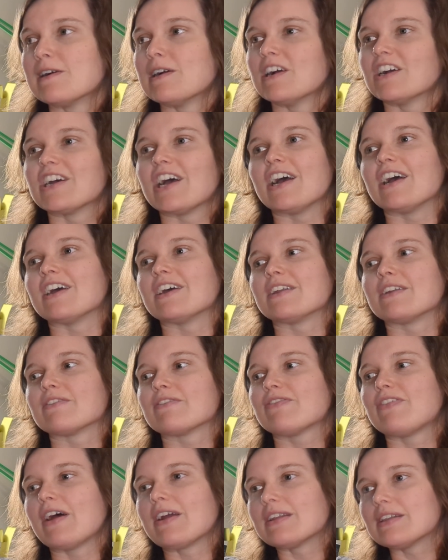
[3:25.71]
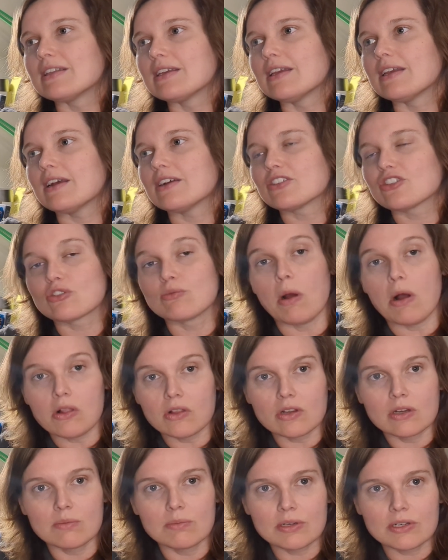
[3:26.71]
And finally, a
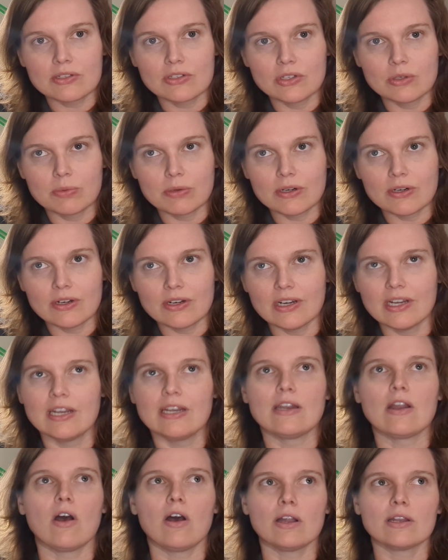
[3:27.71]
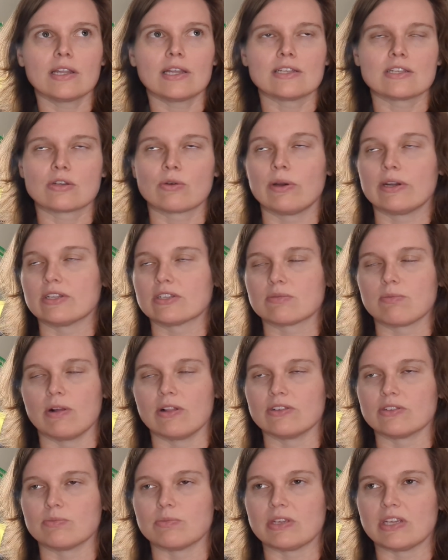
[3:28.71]
smaller booktuber, not as quite as small
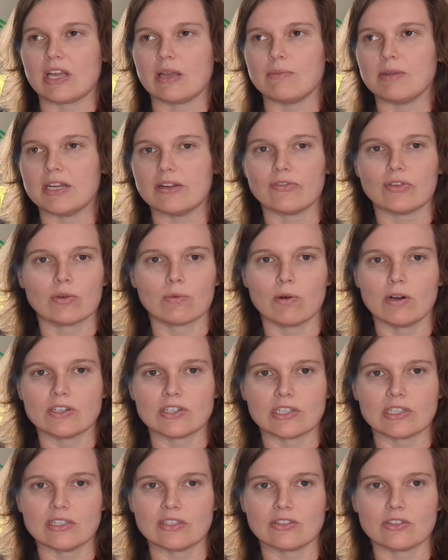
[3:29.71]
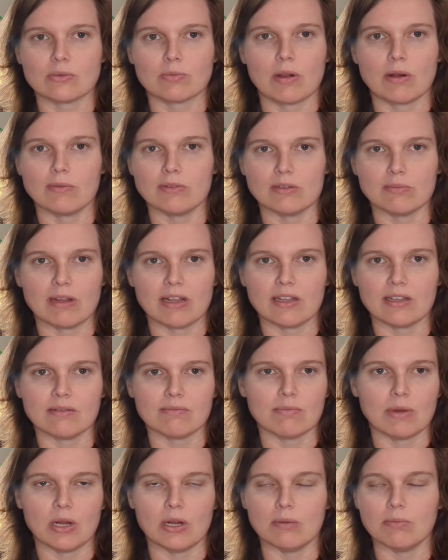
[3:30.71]
as me. I mean, if you're watching this, you're probably my
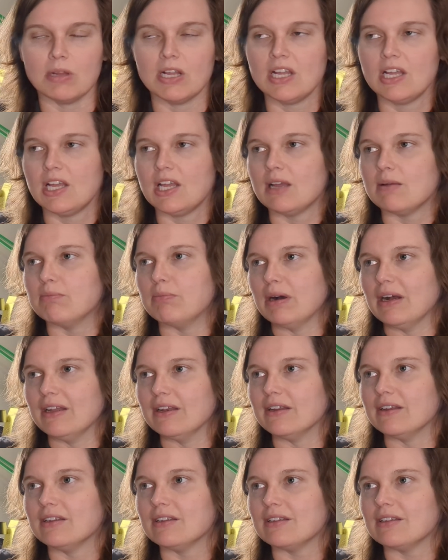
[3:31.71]
mom, but